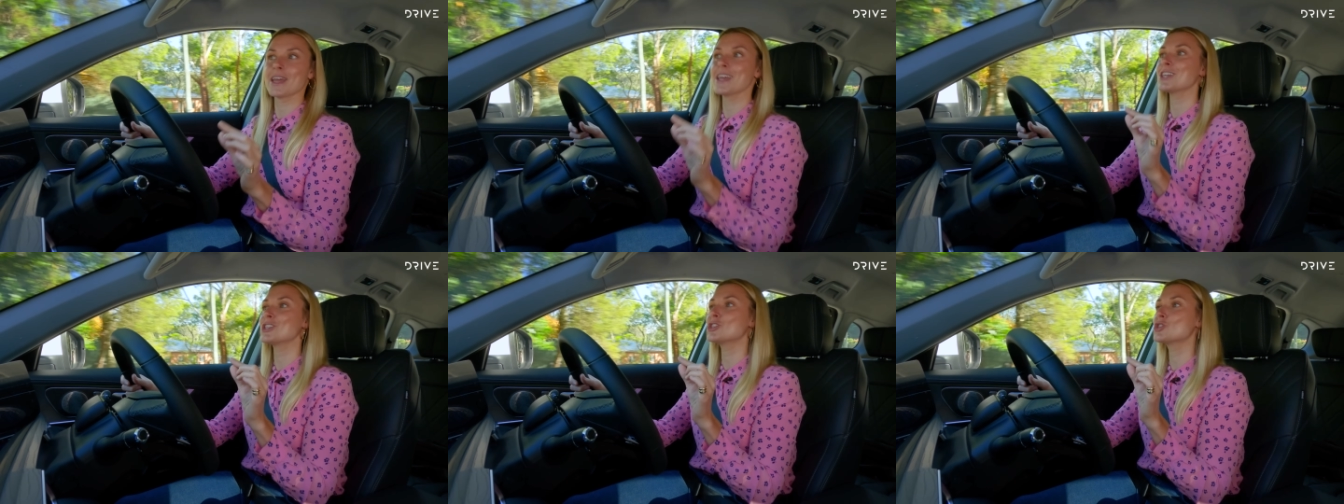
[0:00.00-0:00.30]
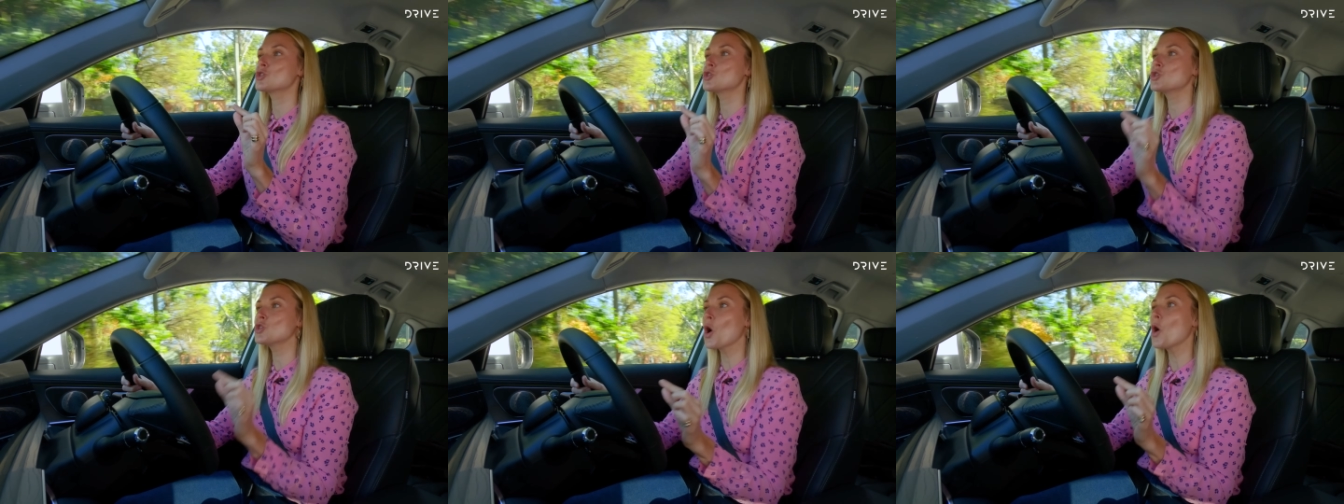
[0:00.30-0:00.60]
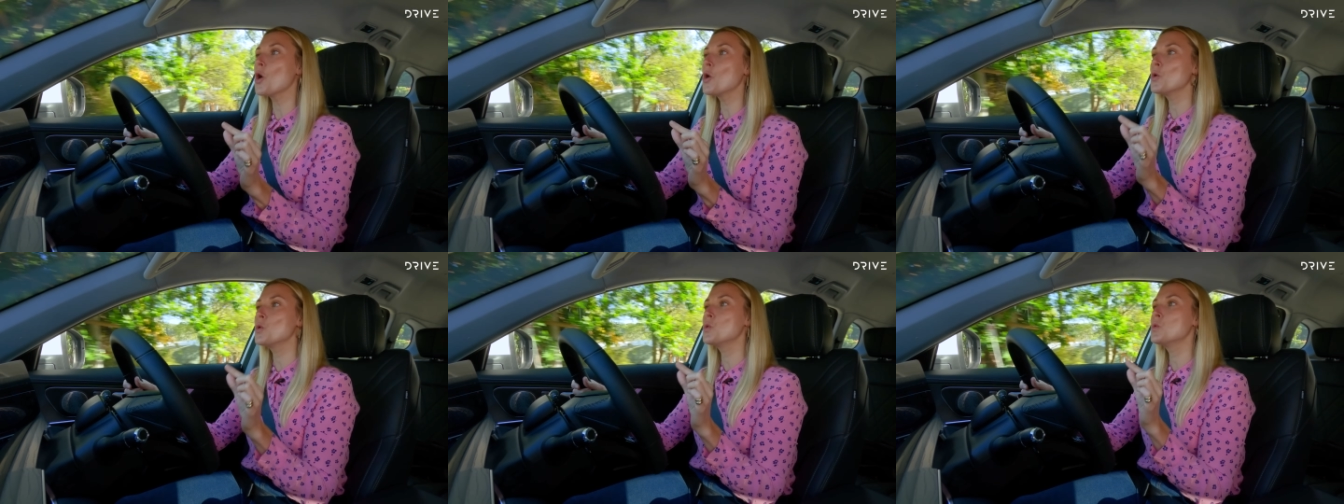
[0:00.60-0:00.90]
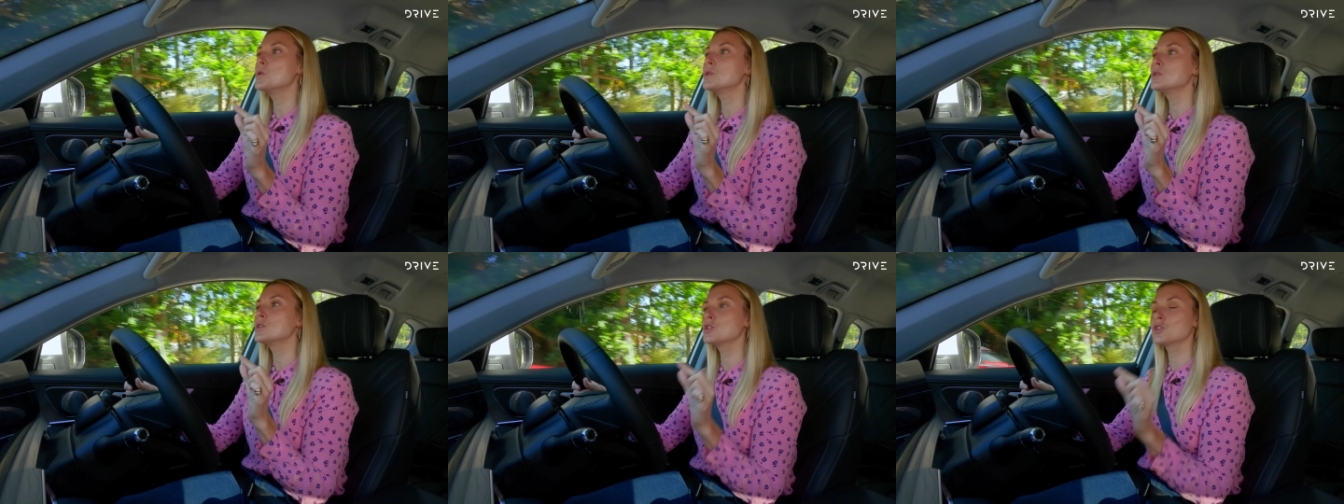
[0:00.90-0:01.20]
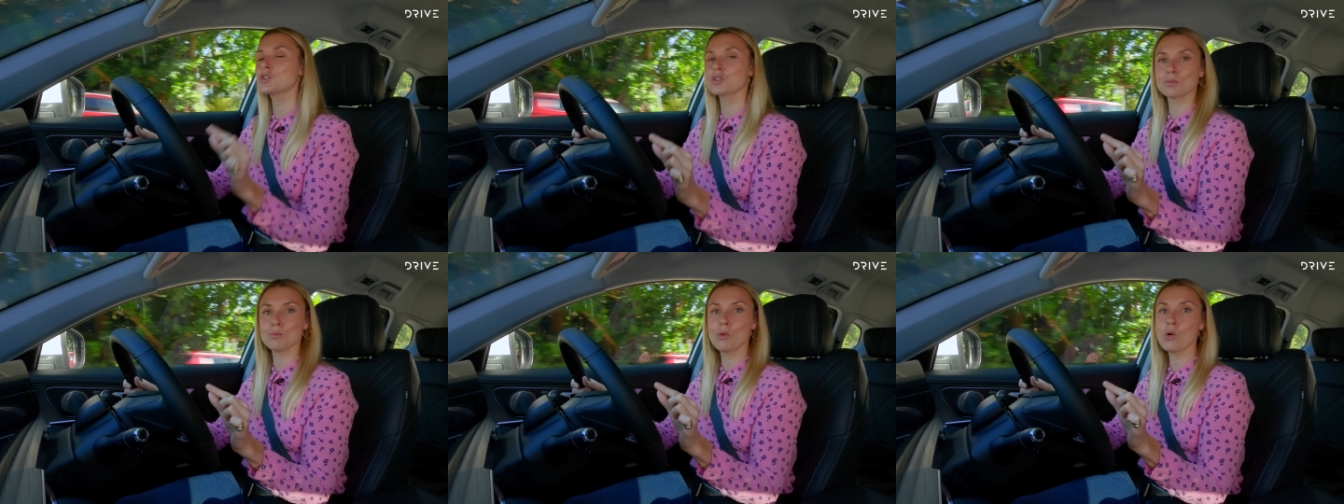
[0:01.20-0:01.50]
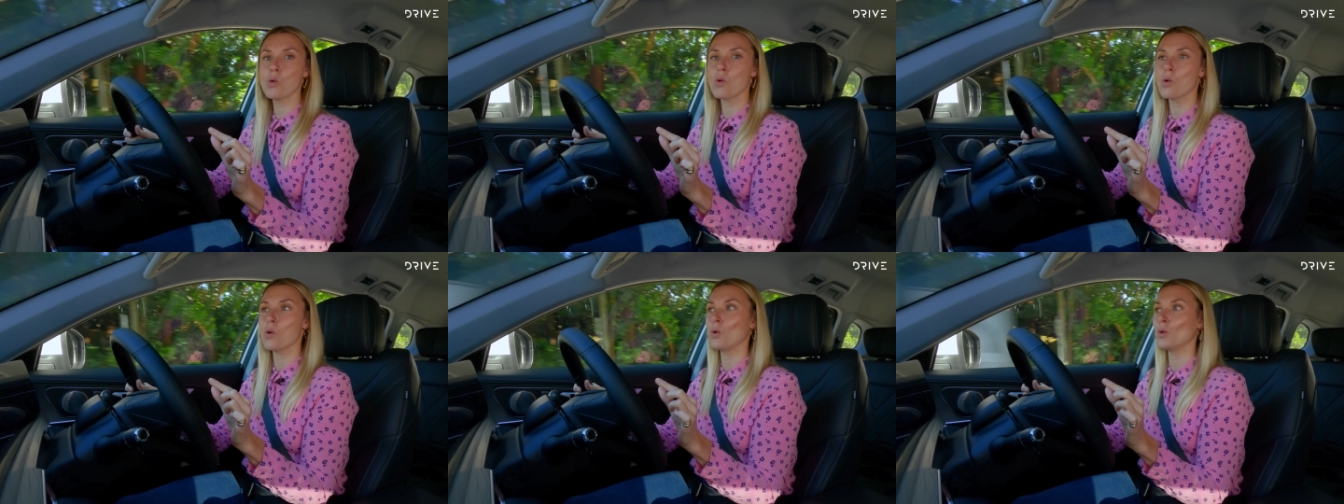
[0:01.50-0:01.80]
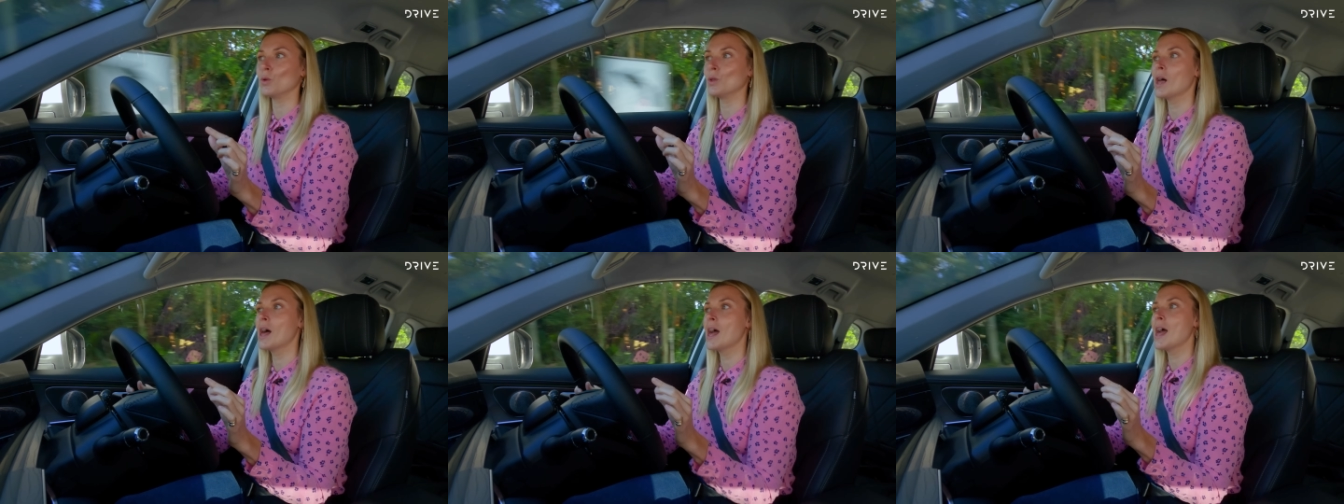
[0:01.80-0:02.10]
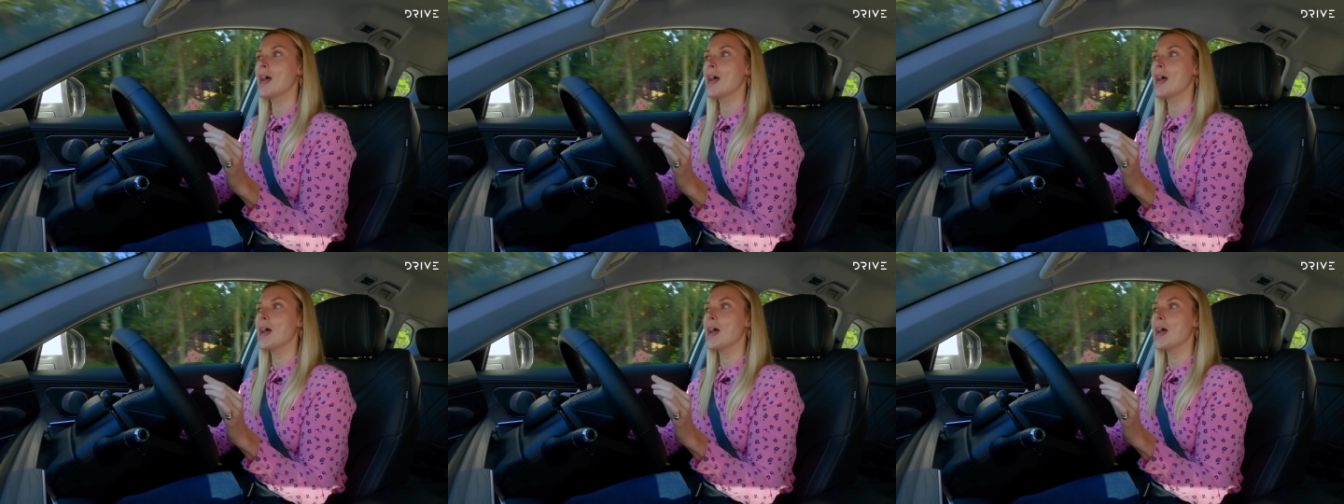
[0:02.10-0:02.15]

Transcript: It's so small